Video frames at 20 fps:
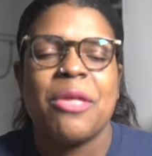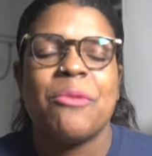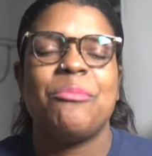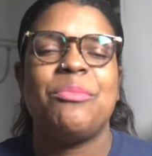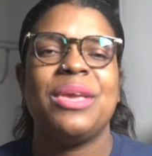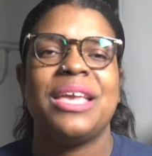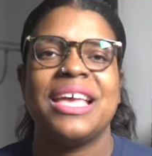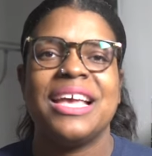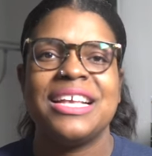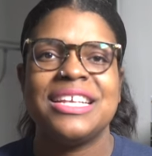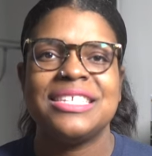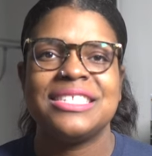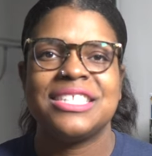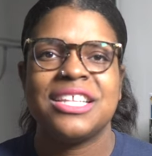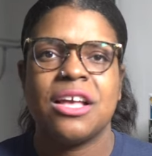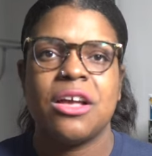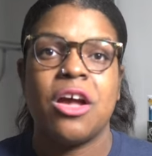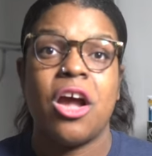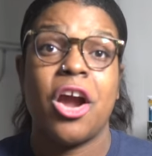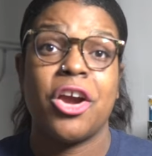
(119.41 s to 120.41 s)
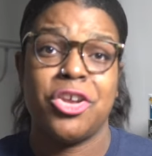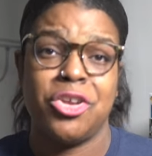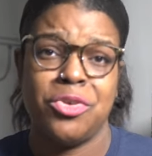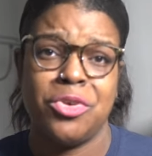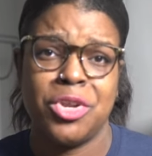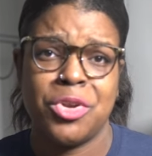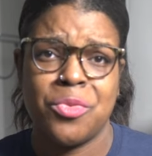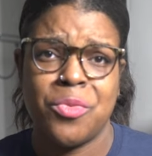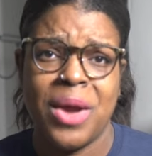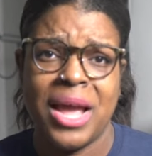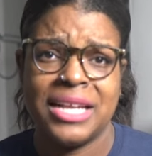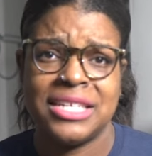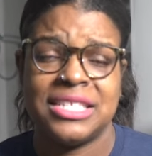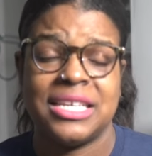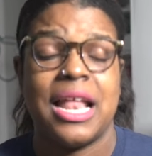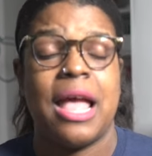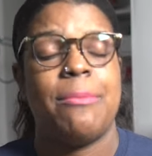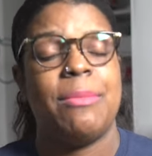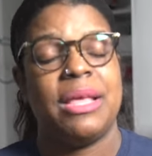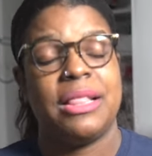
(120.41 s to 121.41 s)
Because are you gonna watch
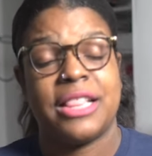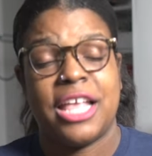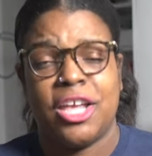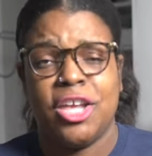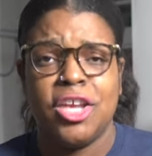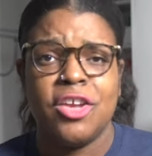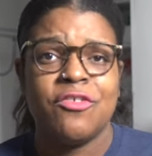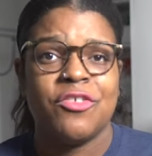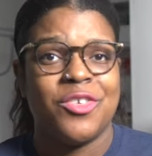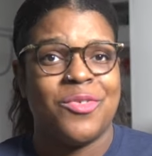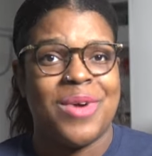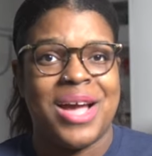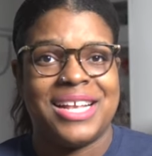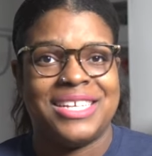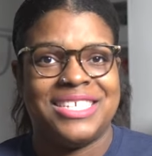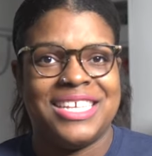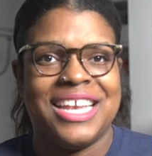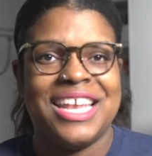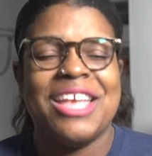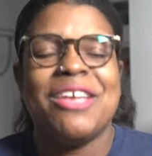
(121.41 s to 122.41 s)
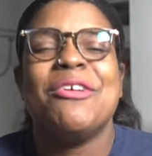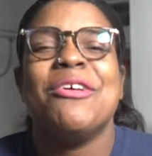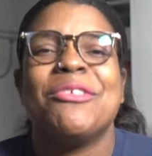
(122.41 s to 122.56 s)
it? I mean, thank you for watching,